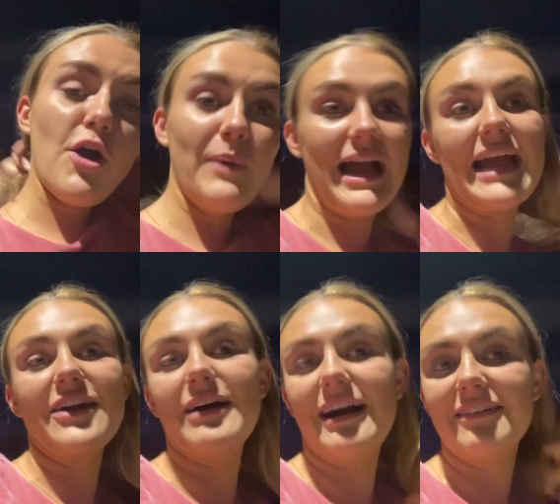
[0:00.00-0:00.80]
wait, I know
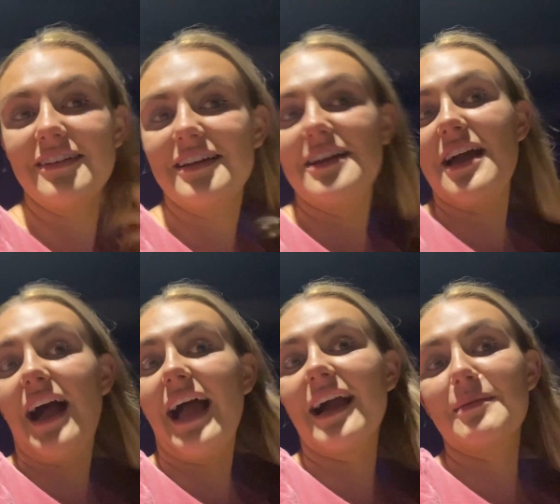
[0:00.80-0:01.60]
how.
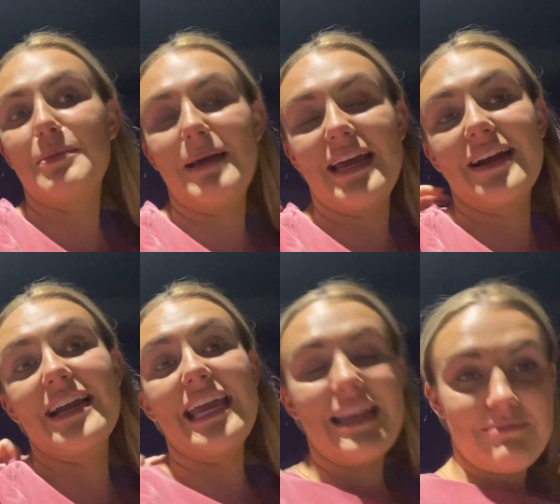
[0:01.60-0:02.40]
I gotta put my hair
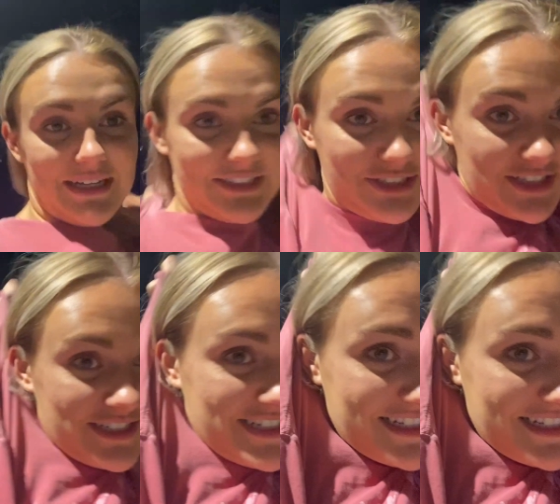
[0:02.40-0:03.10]
in my shirt.